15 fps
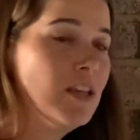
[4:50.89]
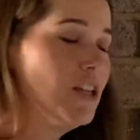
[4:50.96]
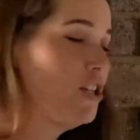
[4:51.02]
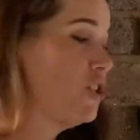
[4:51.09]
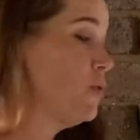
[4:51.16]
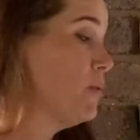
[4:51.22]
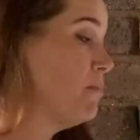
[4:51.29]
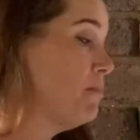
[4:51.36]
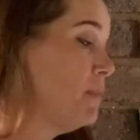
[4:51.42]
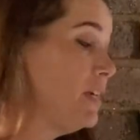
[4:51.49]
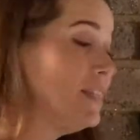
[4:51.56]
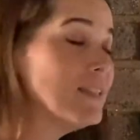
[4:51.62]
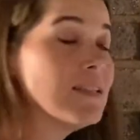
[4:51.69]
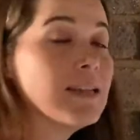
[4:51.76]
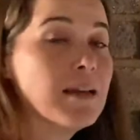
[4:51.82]
to a
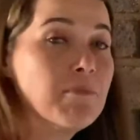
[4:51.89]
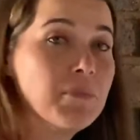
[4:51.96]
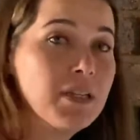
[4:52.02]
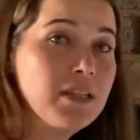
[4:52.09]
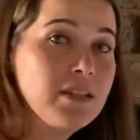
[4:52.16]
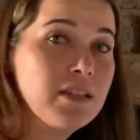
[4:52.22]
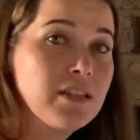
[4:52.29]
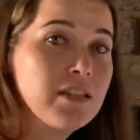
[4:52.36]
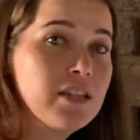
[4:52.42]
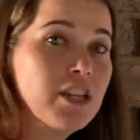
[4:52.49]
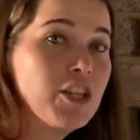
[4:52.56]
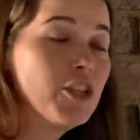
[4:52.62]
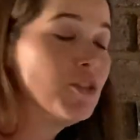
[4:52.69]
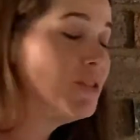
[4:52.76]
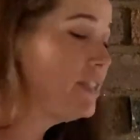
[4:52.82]
mixed number,
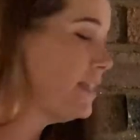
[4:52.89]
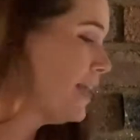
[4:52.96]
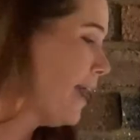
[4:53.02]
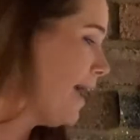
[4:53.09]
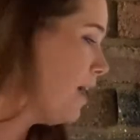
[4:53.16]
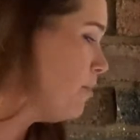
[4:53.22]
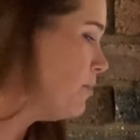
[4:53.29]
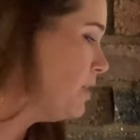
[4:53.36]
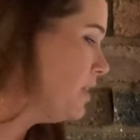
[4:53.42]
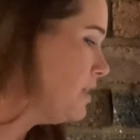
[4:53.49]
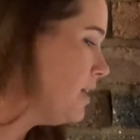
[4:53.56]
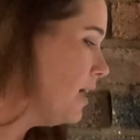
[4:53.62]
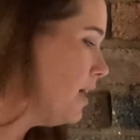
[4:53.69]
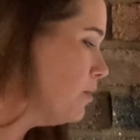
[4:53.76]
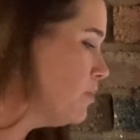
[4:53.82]
you see how many
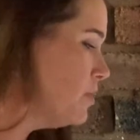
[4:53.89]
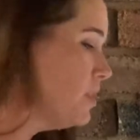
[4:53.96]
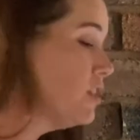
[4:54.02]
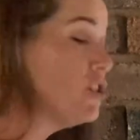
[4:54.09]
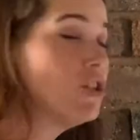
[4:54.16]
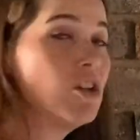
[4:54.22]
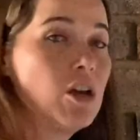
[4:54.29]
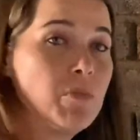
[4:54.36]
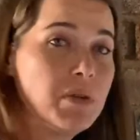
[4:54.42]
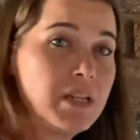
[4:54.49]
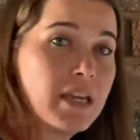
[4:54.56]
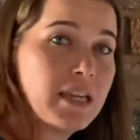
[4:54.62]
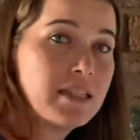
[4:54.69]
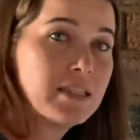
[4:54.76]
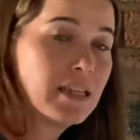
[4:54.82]
times the
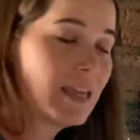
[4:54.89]
denominator